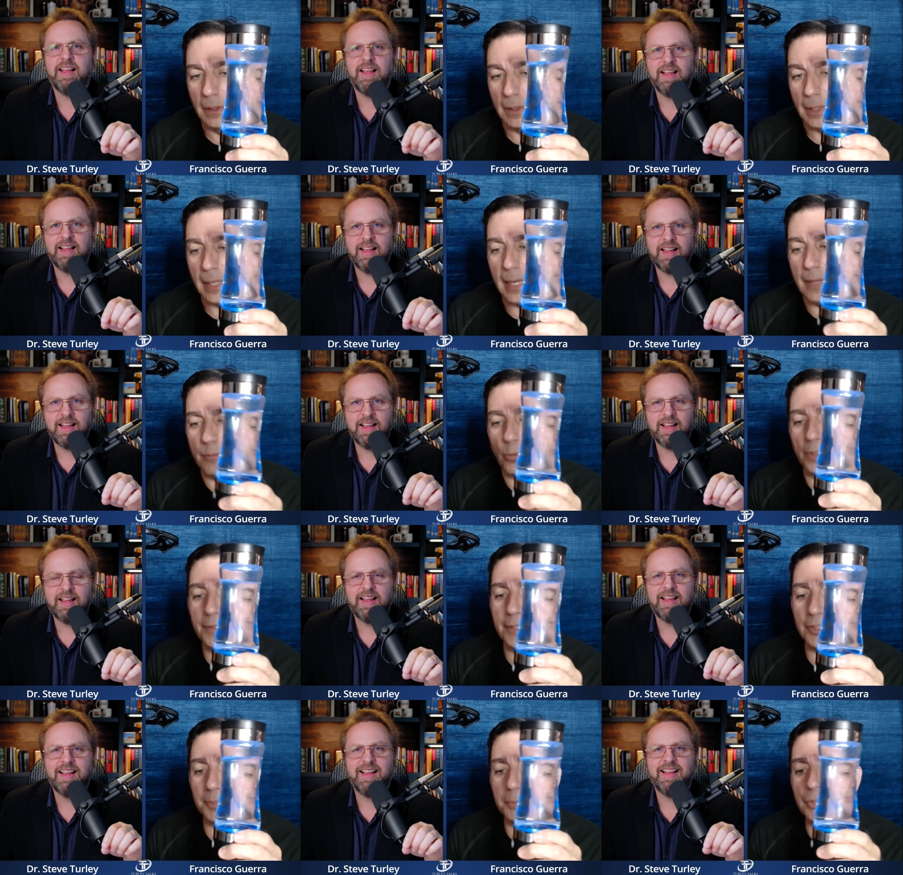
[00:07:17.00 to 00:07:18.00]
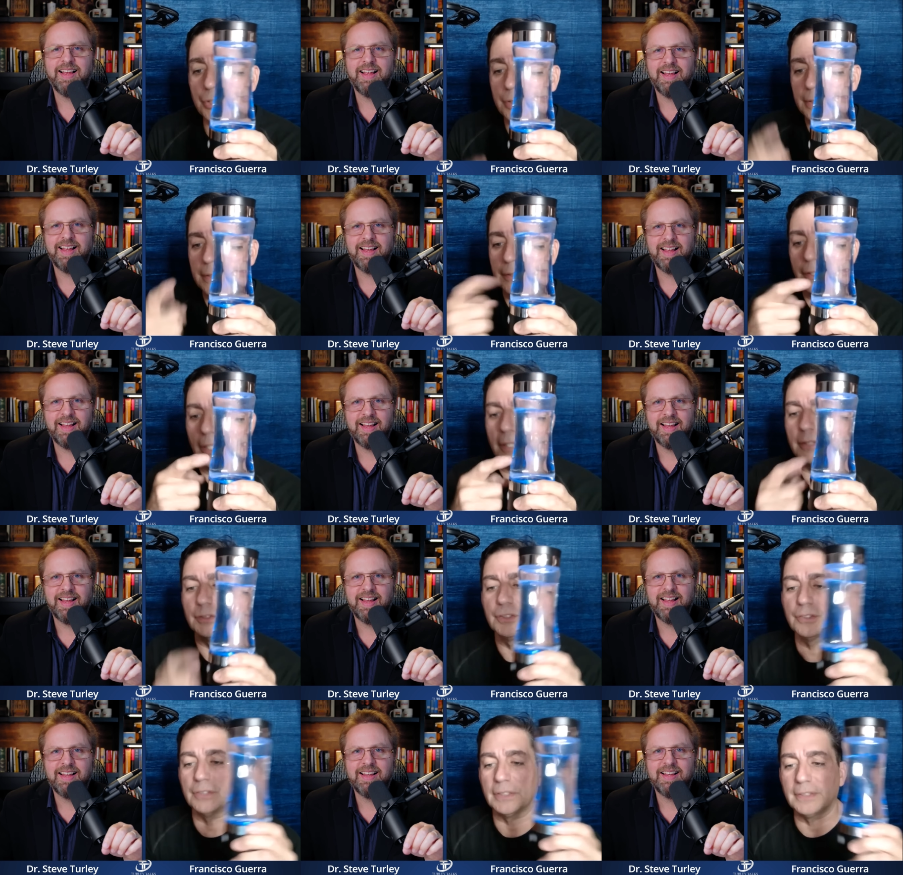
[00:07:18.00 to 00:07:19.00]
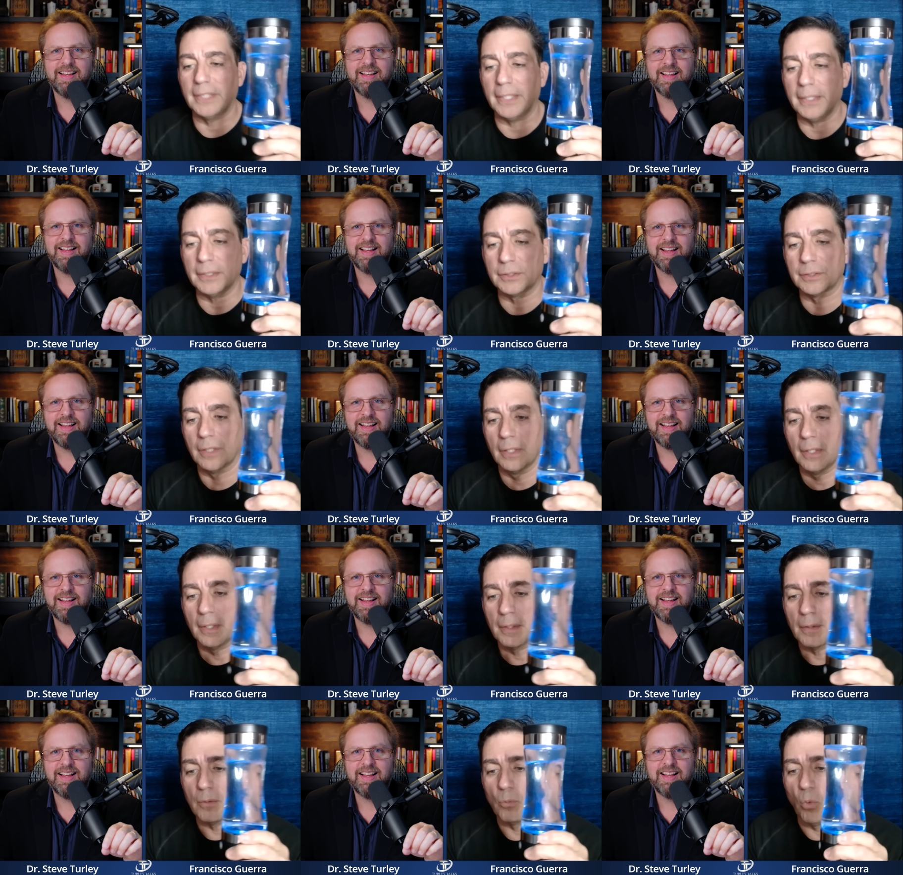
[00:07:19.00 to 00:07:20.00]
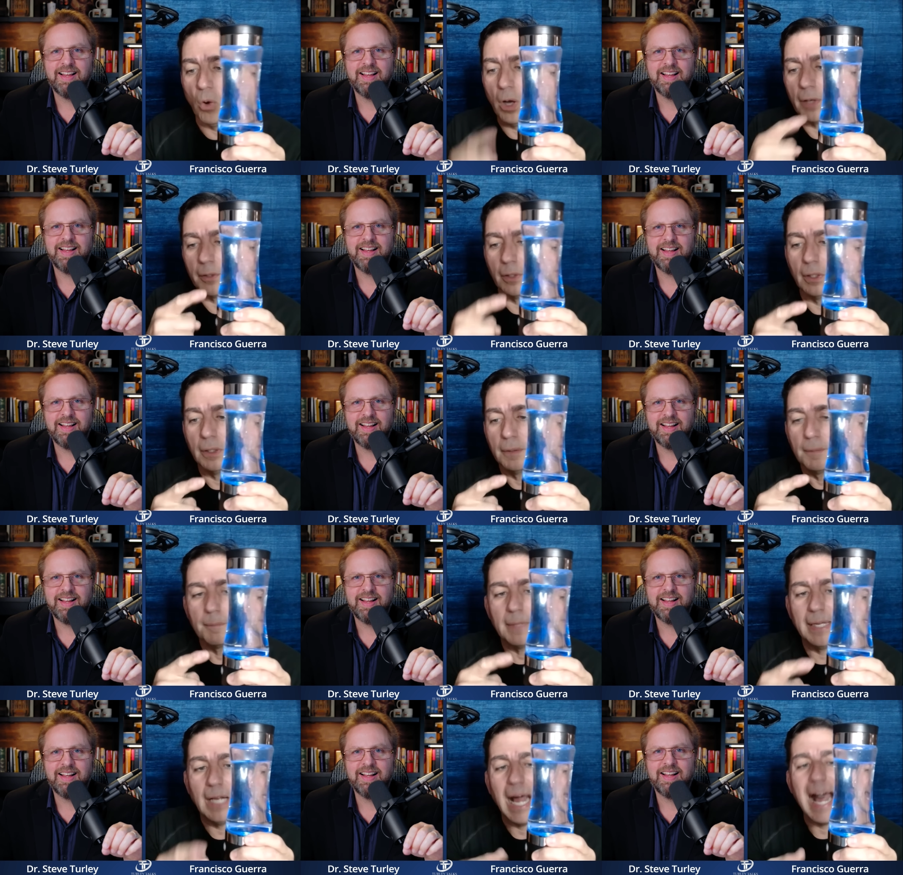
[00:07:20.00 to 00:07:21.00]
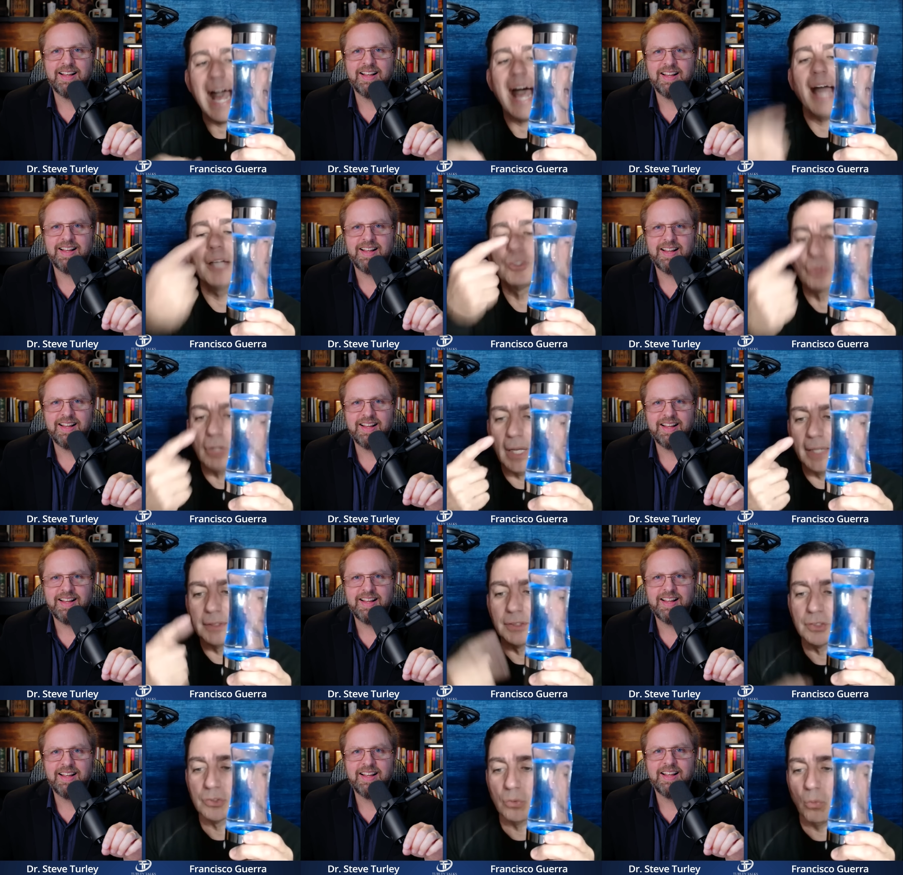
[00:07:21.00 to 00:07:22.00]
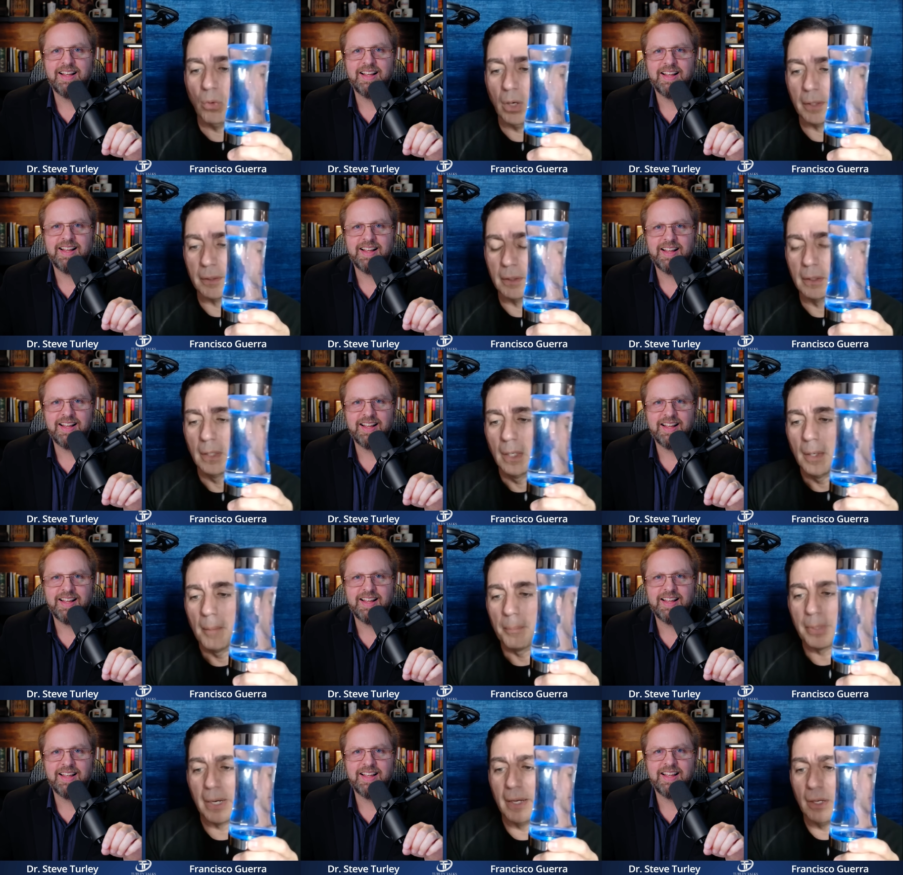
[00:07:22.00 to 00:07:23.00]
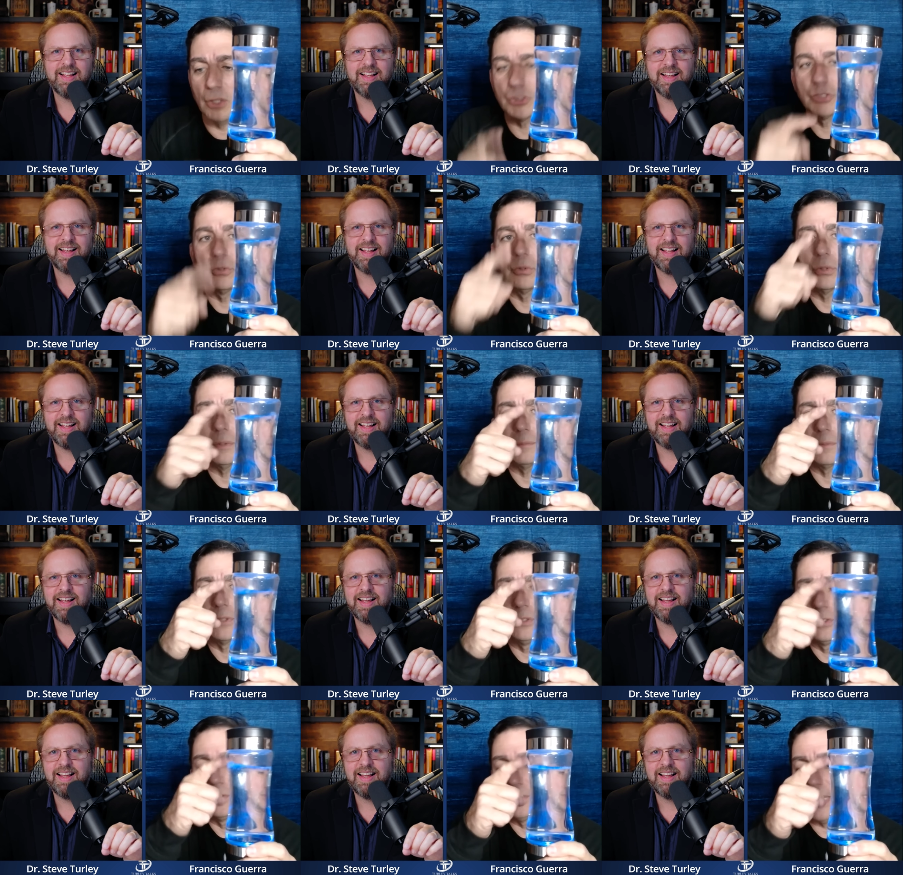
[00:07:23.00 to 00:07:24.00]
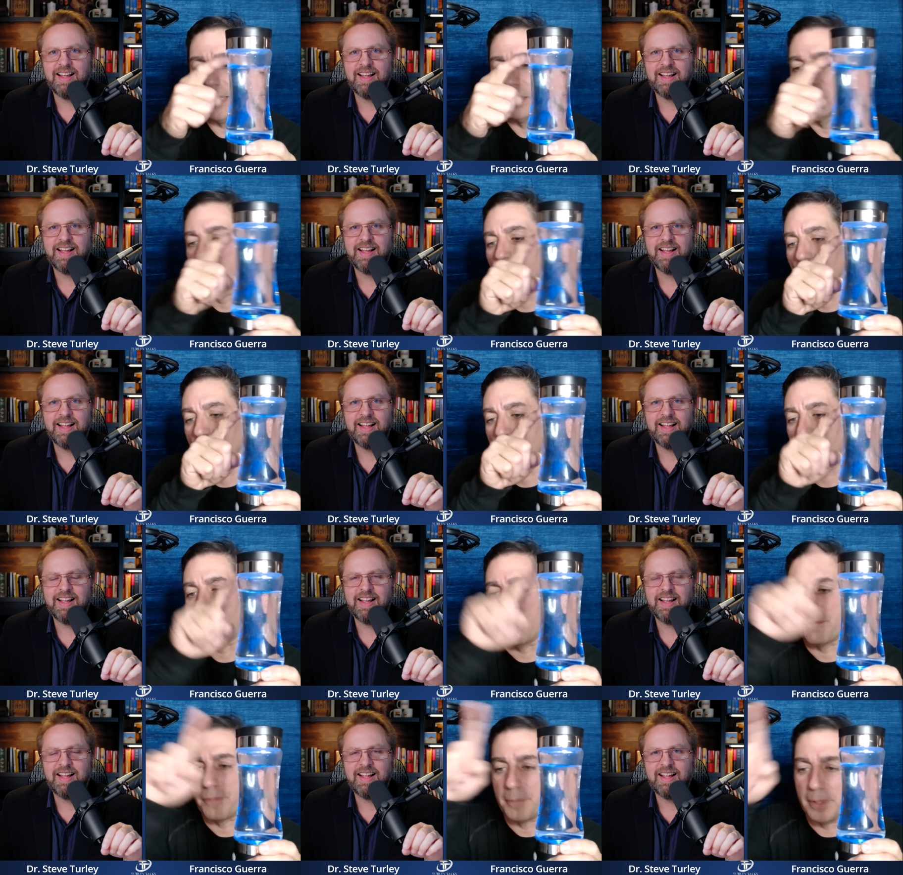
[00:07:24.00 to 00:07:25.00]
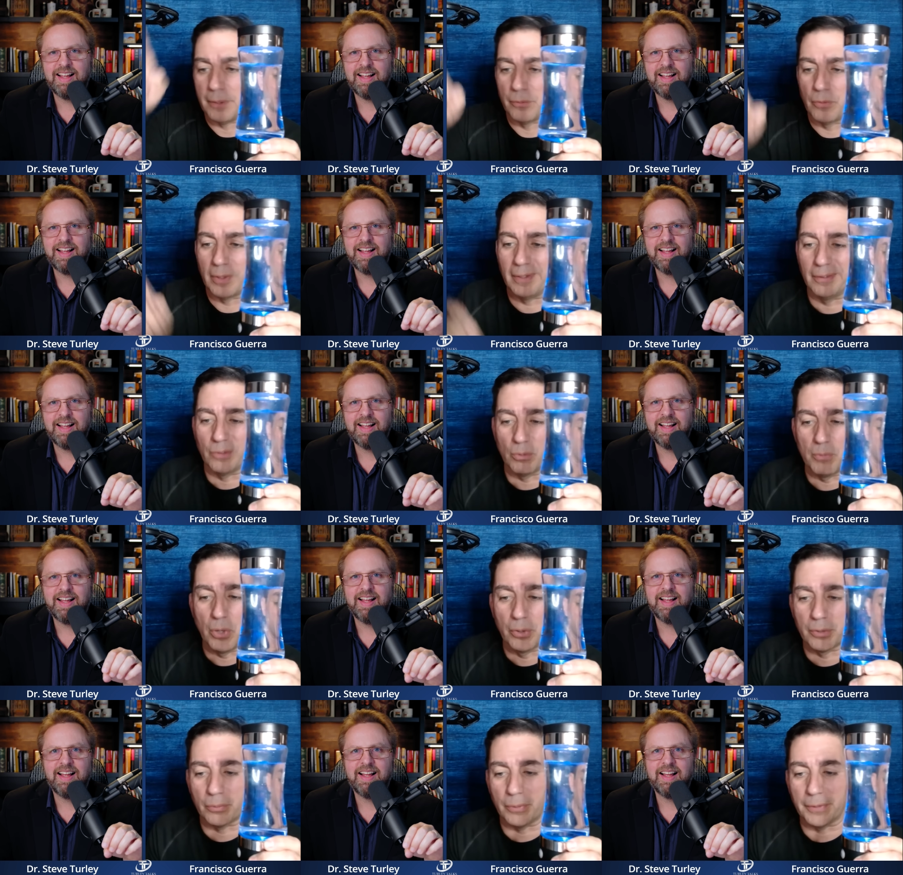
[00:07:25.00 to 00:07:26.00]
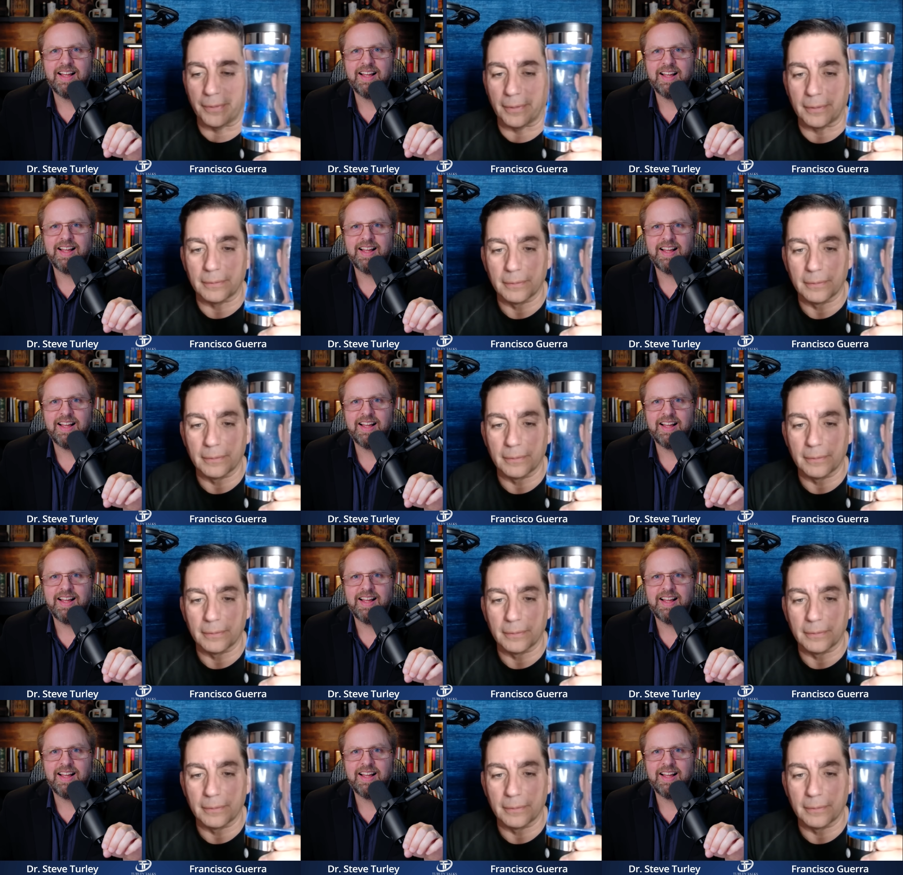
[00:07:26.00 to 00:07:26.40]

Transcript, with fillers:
Speaker 1: and what this machine does is it takes water, it hydrolyzes the water, but I also could take a little straw from here and run a little motor with it.